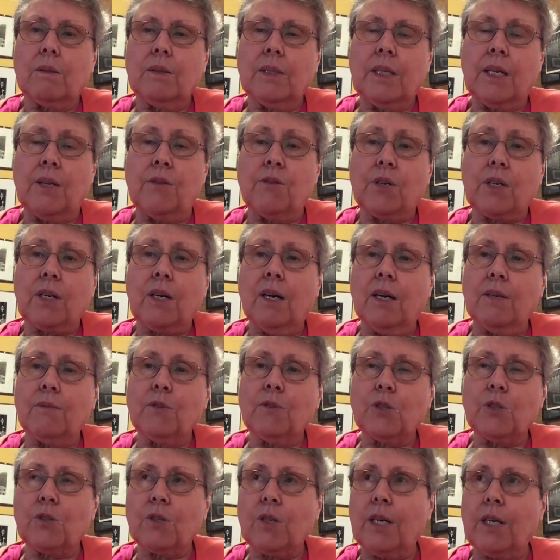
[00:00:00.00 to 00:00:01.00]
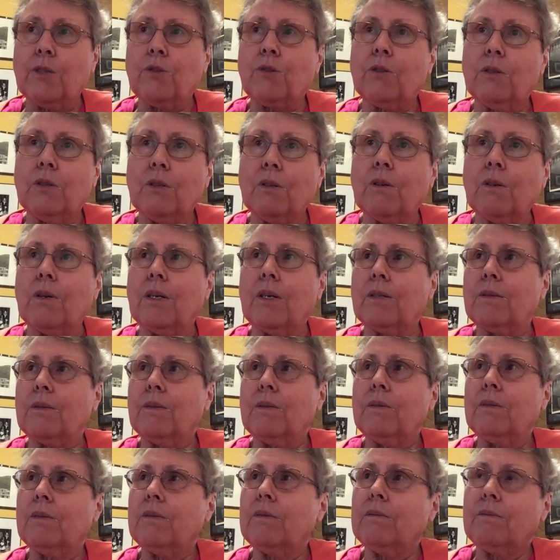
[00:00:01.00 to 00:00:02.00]
either conversation or
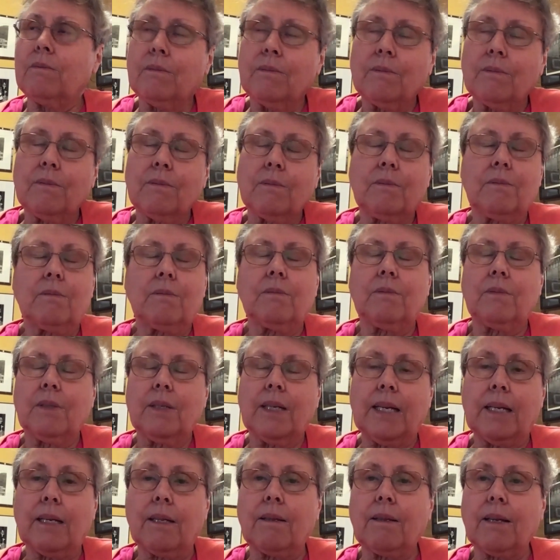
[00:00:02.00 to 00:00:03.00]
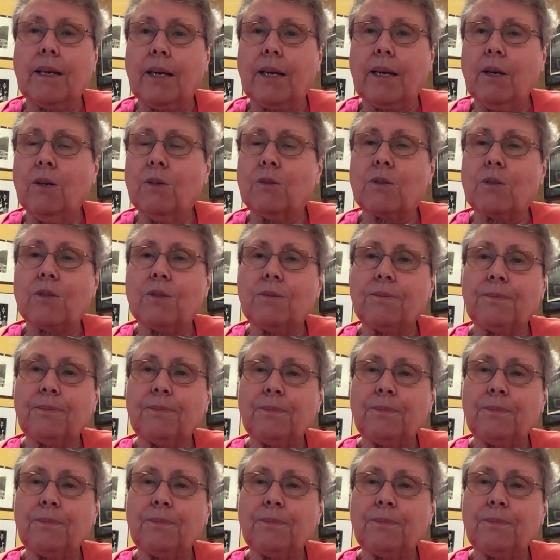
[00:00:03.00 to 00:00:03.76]
anything else.